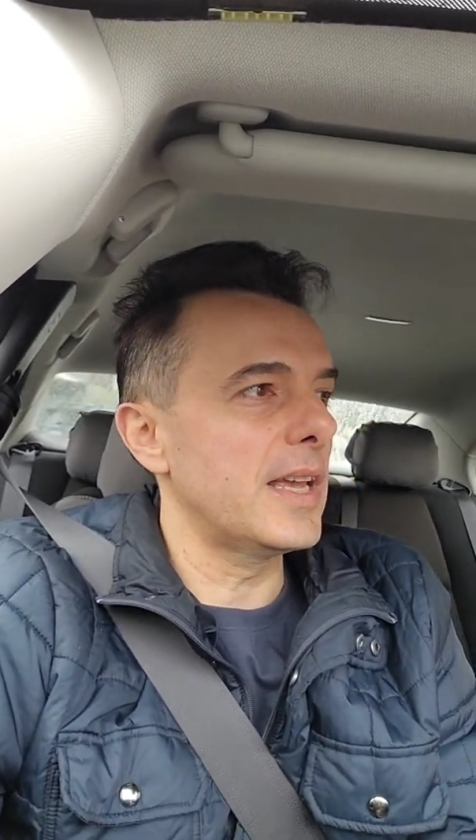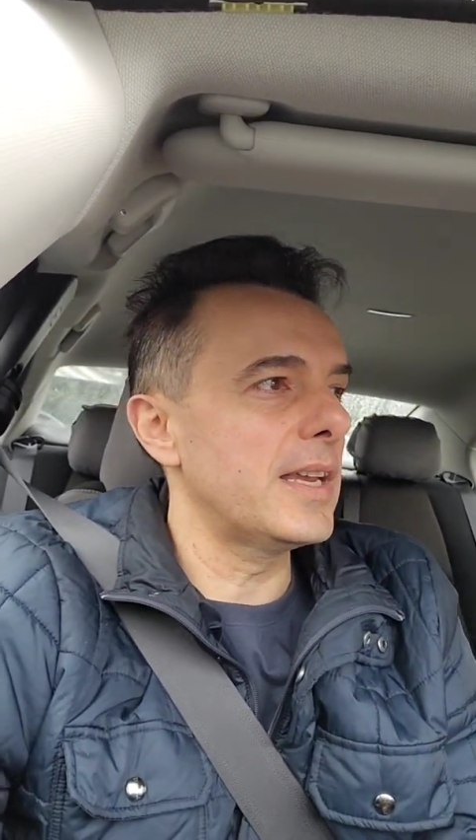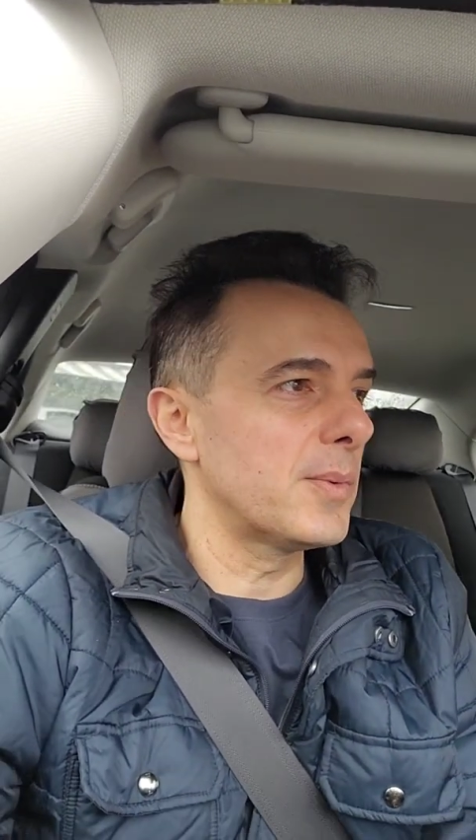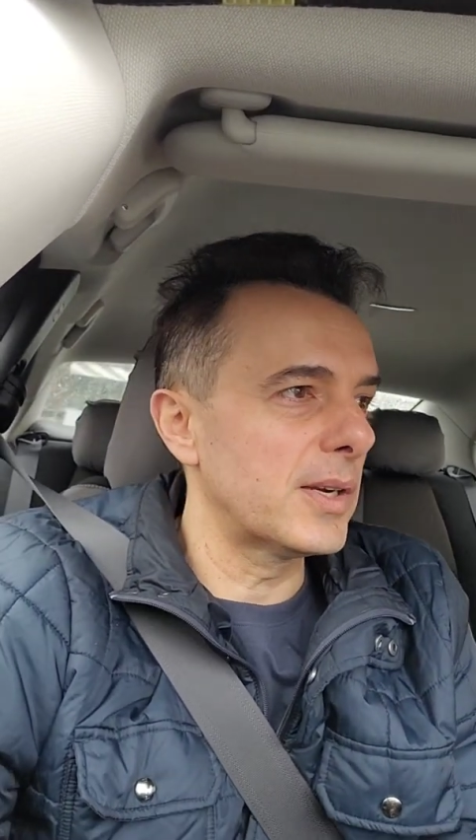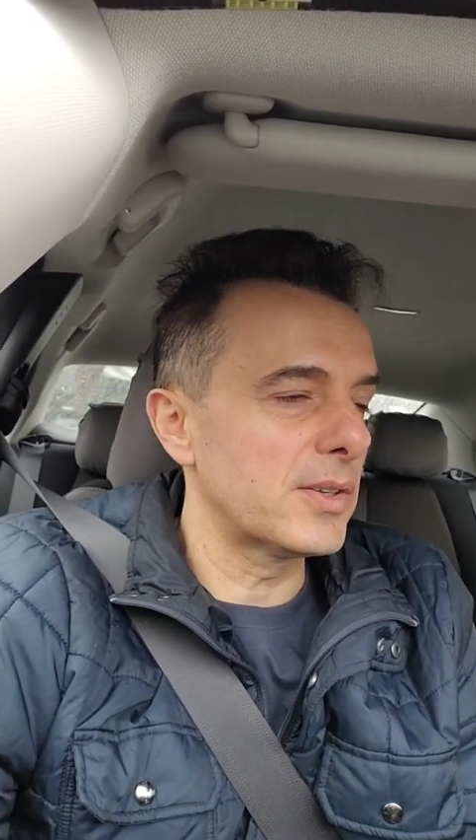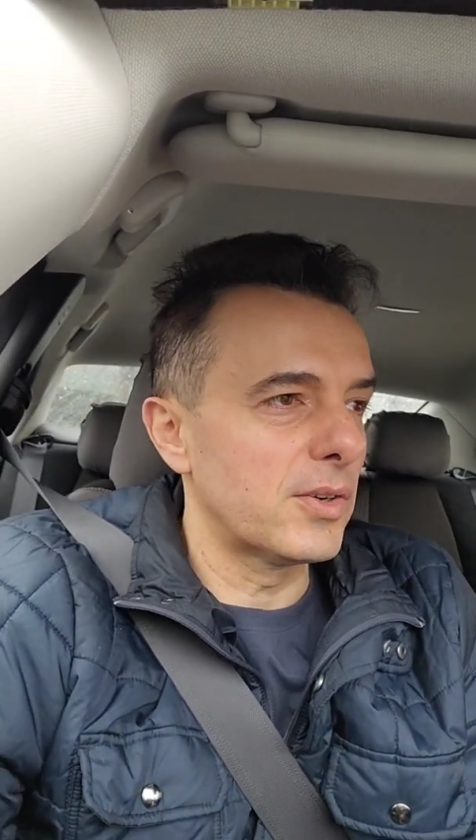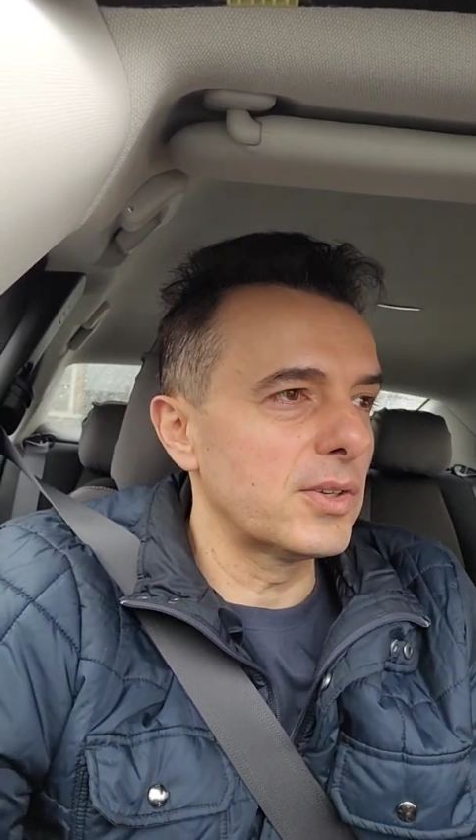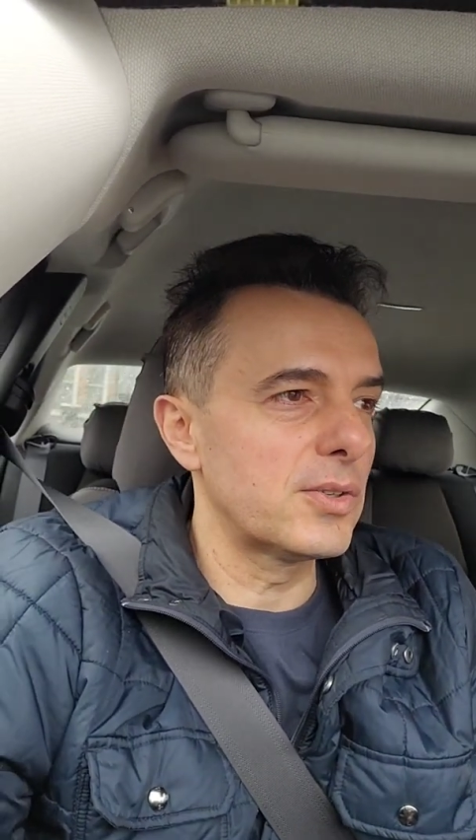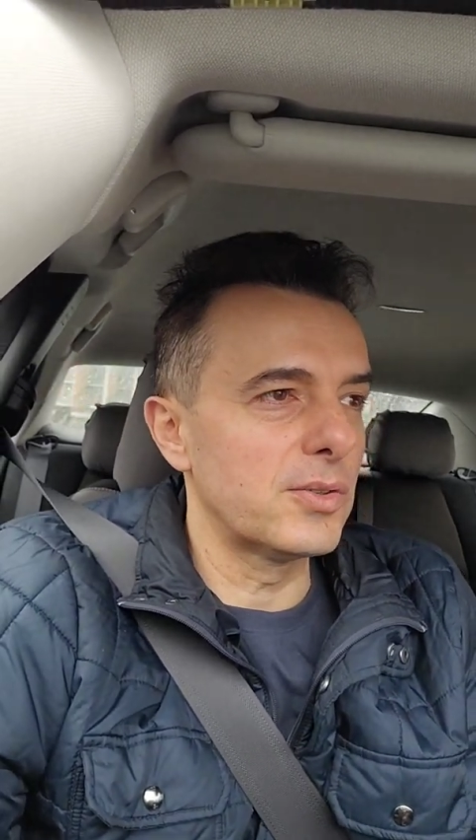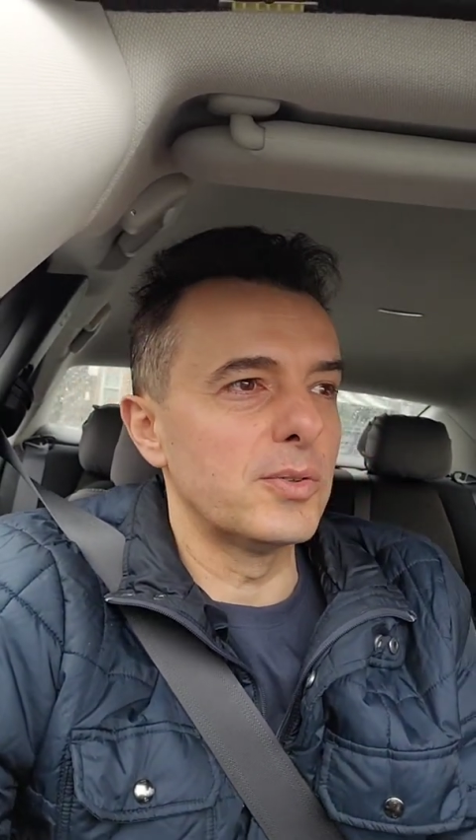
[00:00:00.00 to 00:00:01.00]
anyone going
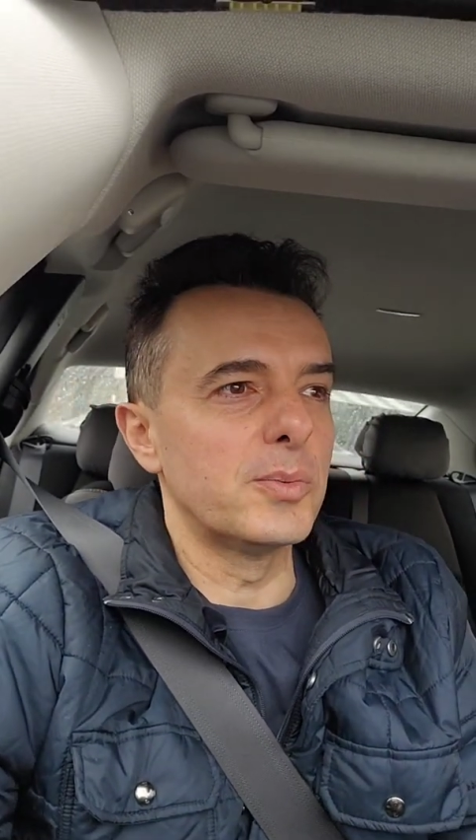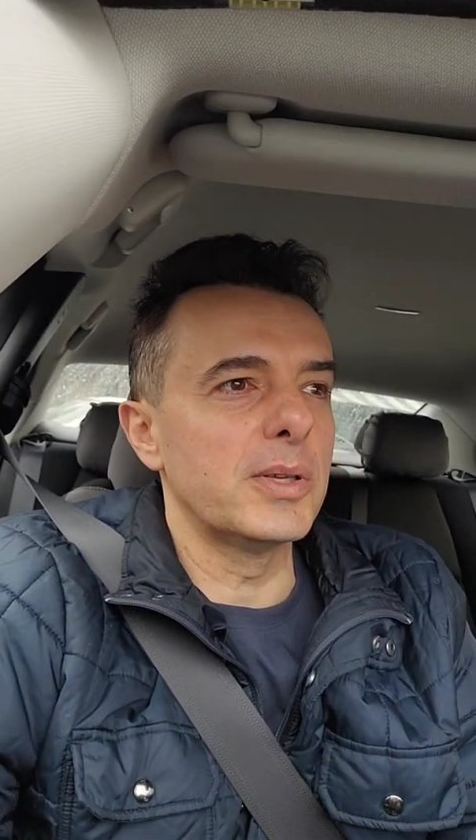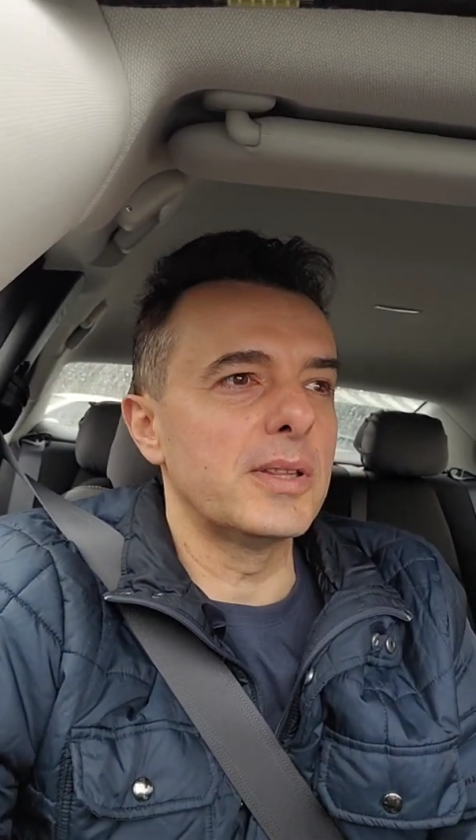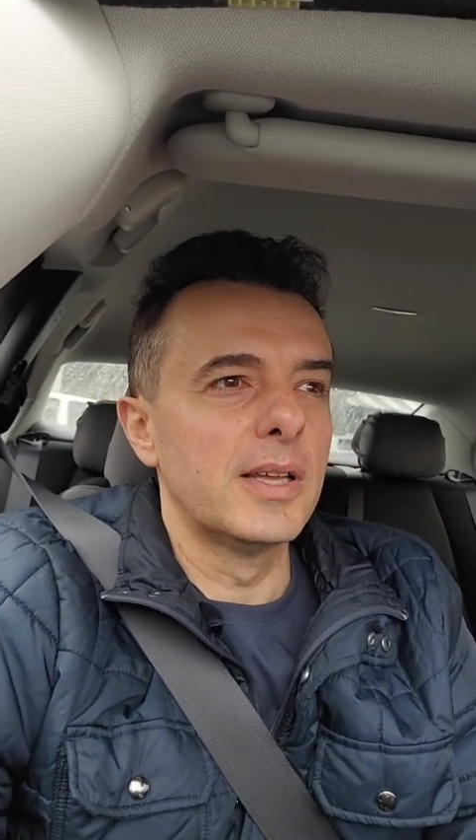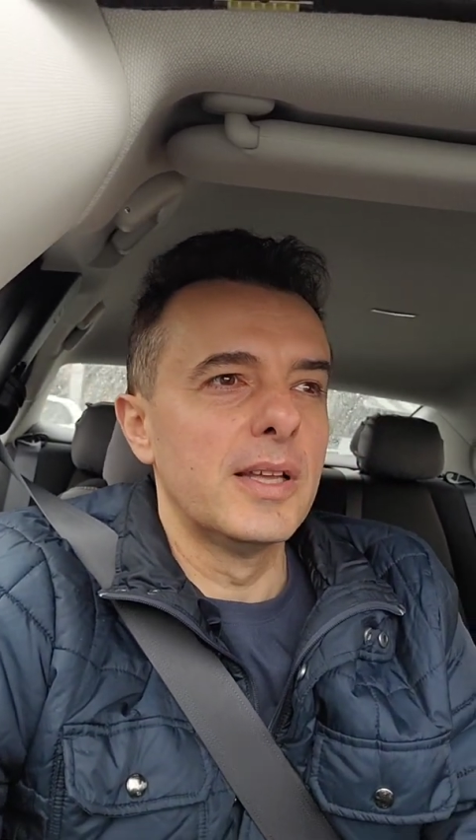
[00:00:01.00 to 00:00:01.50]
to do with